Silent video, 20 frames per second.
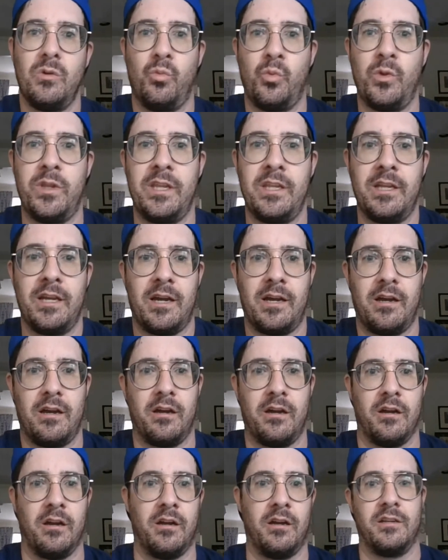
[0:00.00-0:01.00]
We
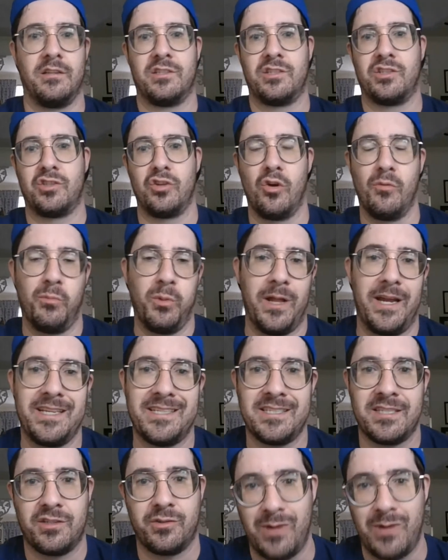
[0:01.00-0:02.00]
are so
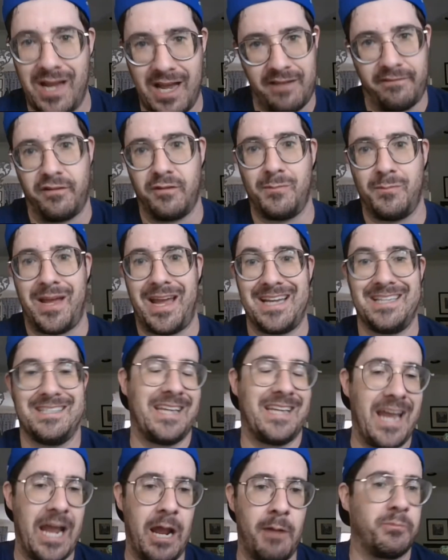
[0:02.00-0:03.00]
blessed to have him
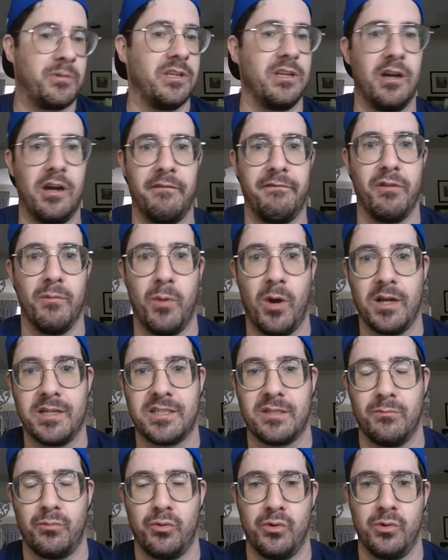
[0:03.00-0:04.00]
as captain of the
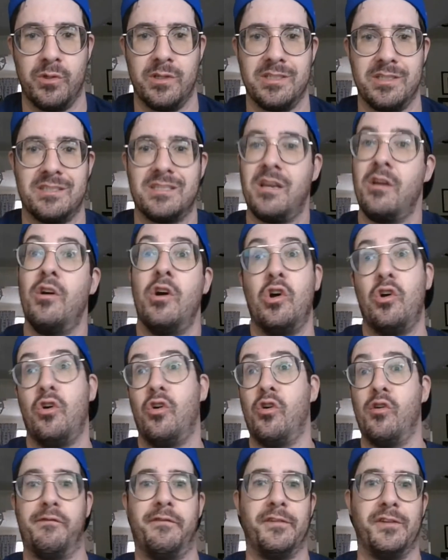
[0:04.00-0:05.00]
Boston Bruins.
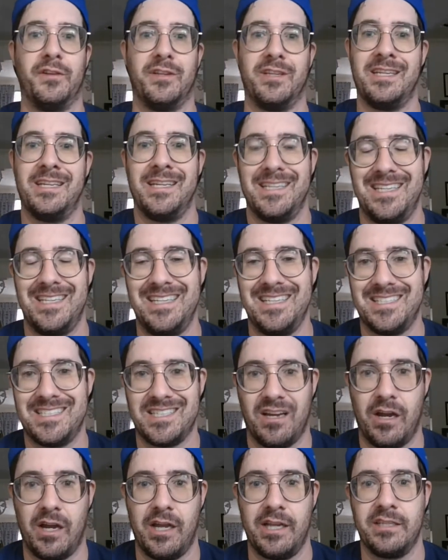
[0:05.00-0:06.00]
Hopefully he
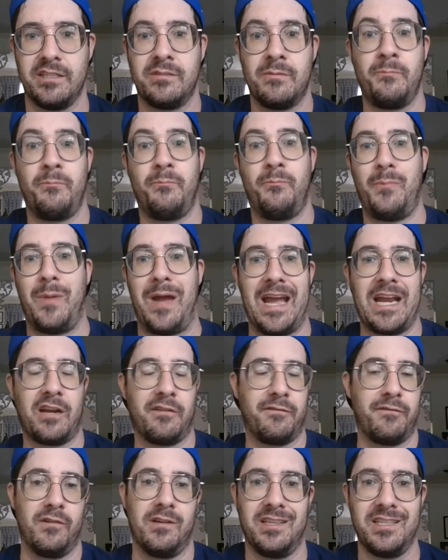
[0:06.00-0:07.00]
signs
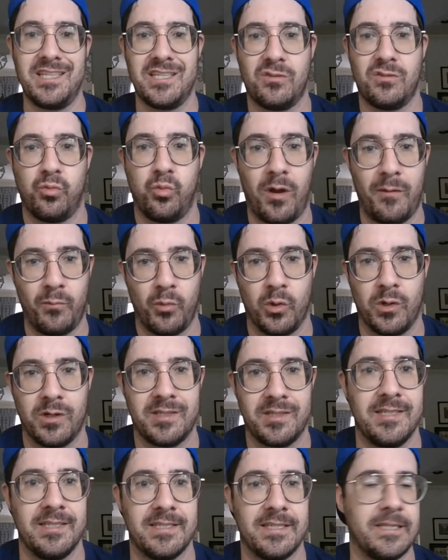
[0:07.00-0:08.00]
back for at least one more
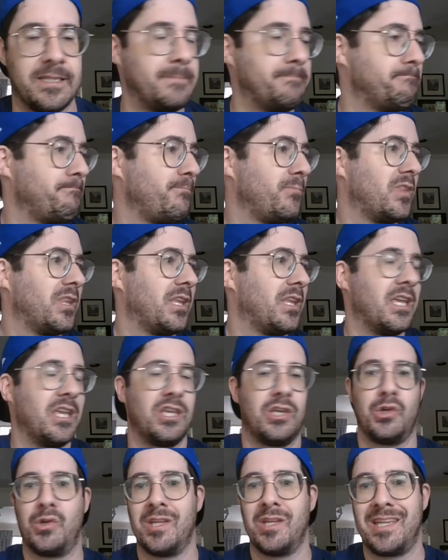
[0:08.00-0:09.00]
season.
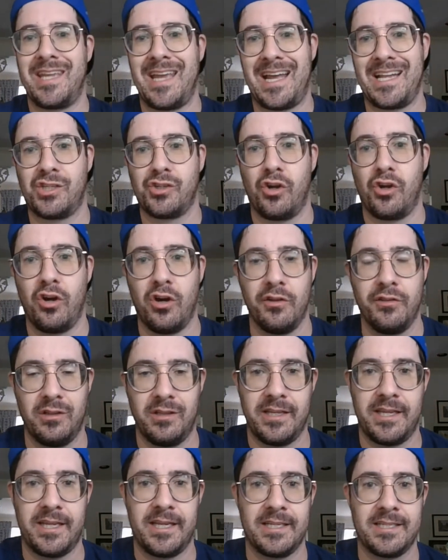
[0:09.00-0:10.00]
You can catch all the
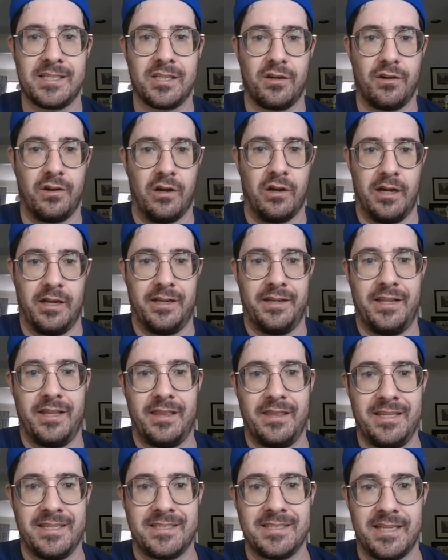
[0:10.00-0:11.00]
latest on
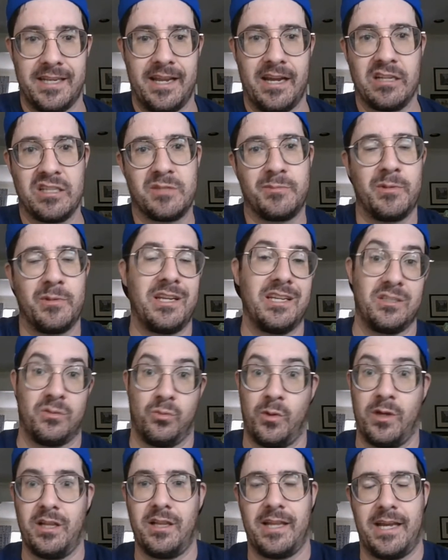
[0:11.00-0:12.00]
this announcement as
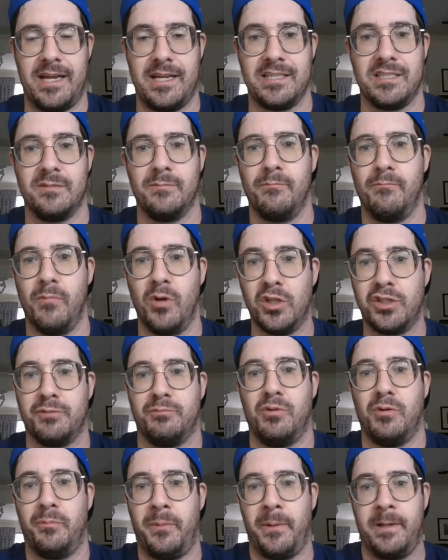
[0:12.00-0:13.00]
well as
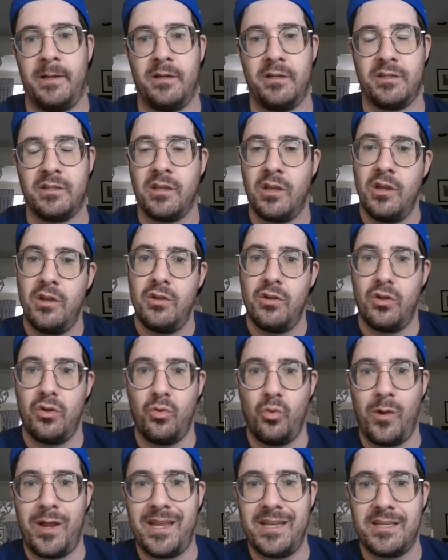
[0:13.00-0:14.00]
multiple players
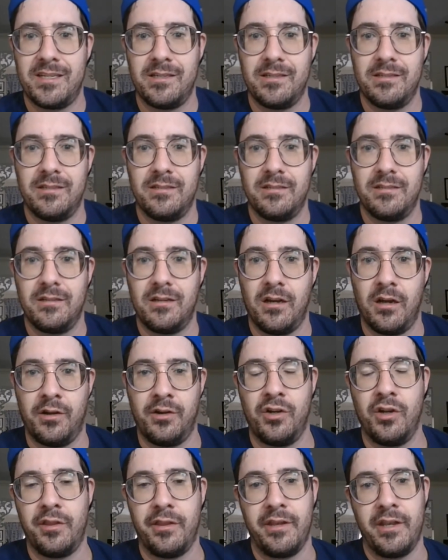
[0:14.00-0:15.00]
who went
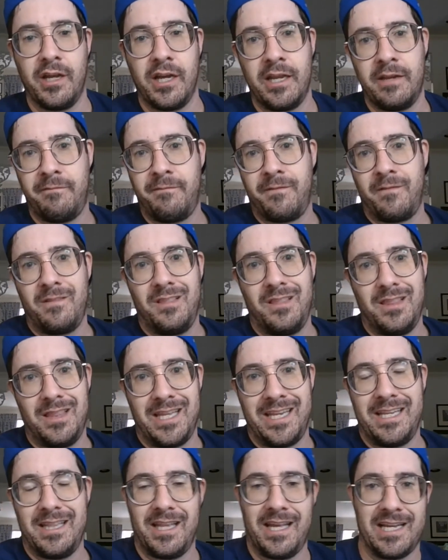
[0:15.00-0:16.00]
under the knife
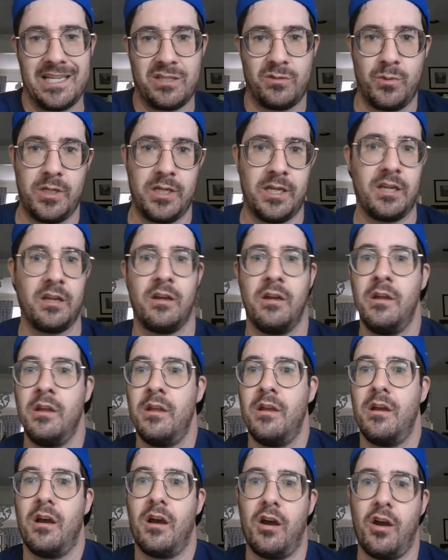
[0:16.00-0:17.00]
late last week
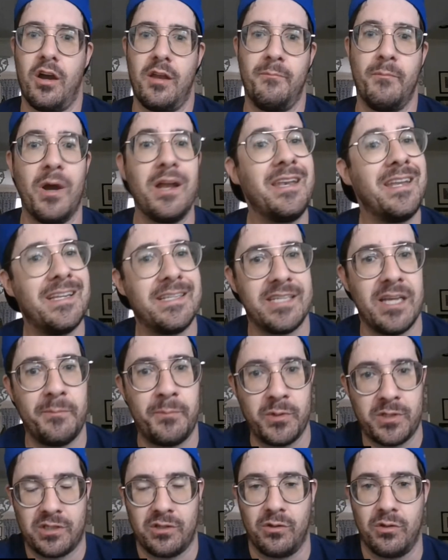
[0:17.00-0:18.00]
on Monday's
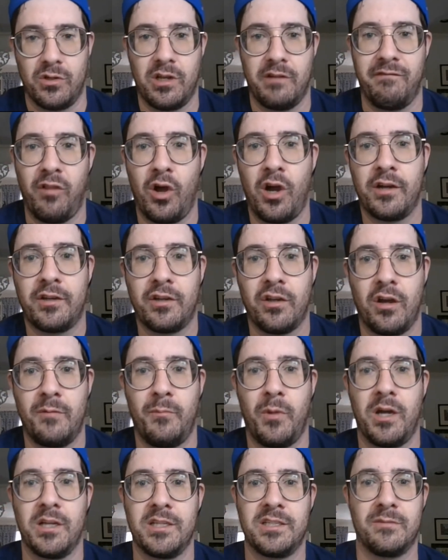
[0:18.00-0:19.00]
episode of Locked
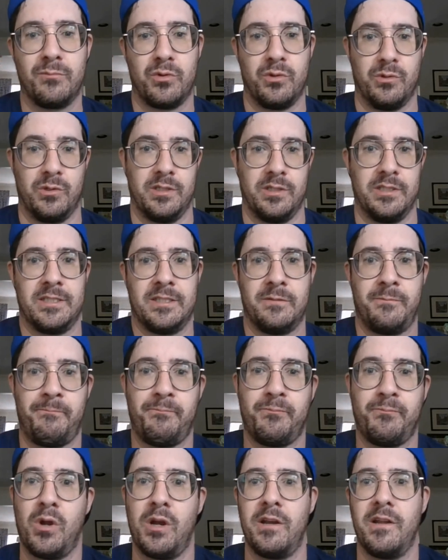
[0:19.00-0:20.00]
On Boston Bruins,
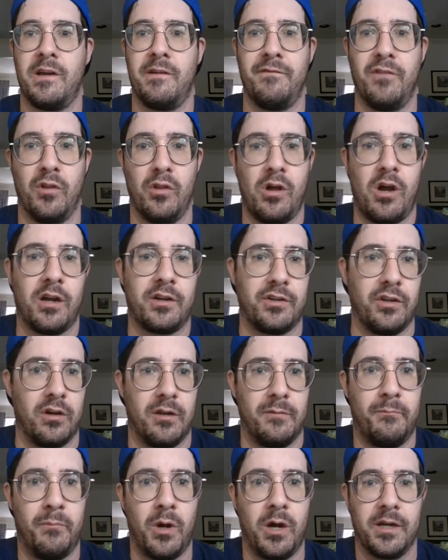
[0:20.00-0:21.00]
part of the Locked
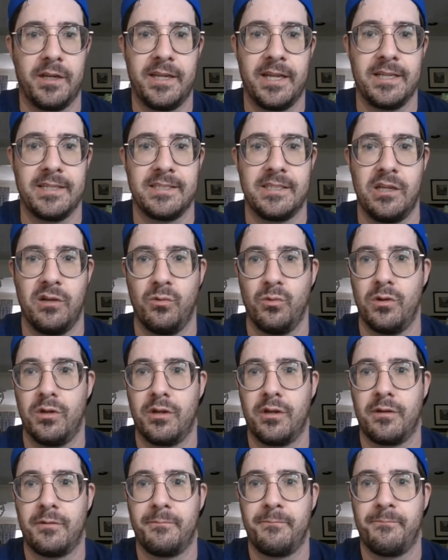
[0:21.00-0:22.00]
On Podcast
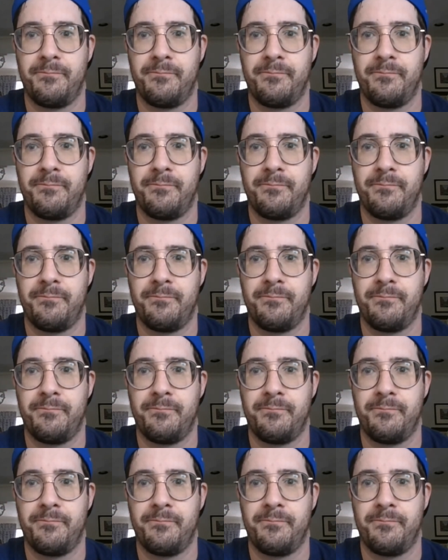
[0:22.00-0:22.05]
Network.